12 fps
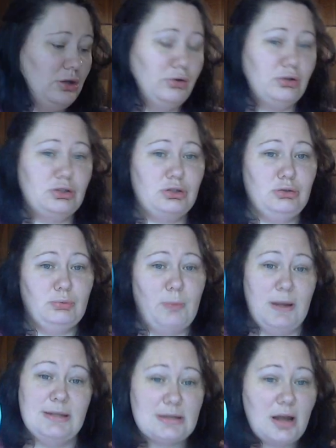you're to
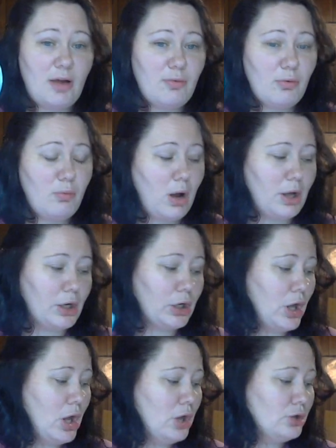rinse it off with water,
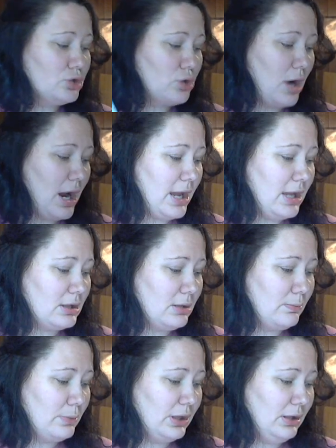dry it
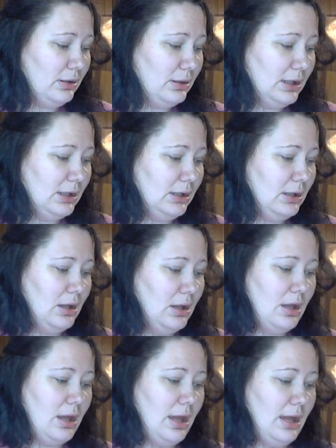completely,
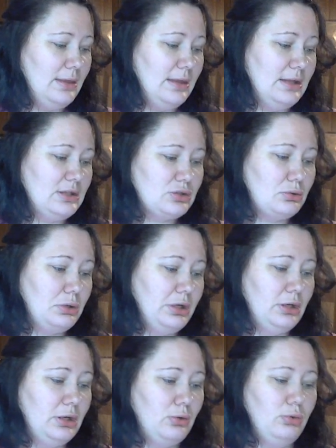and then store it
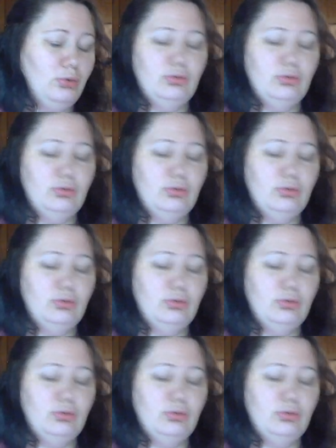in a cool,